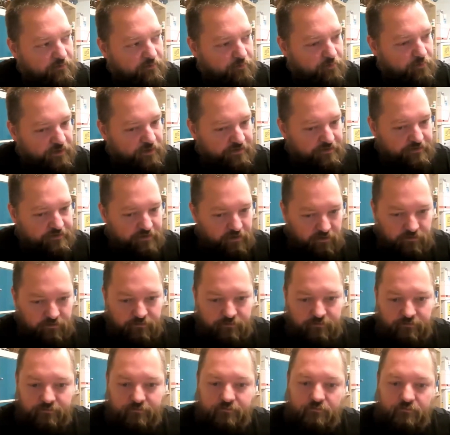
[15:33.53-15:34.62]
But still,
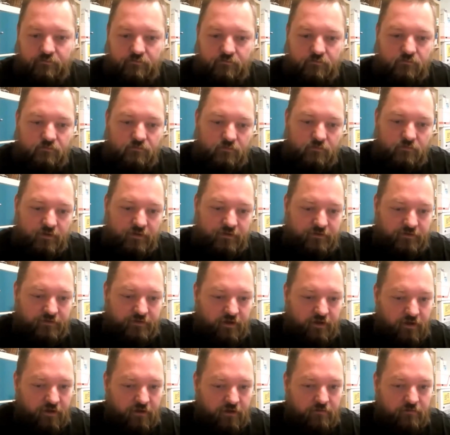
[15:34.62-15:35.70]
it's
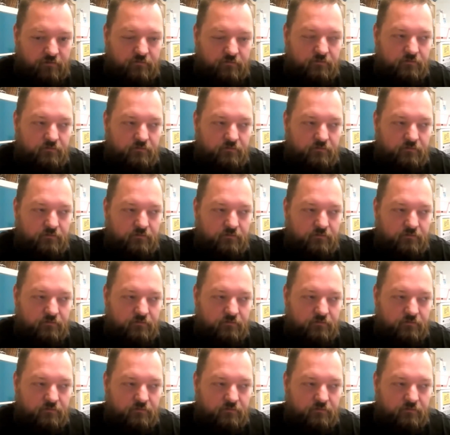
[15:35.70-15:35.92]
there.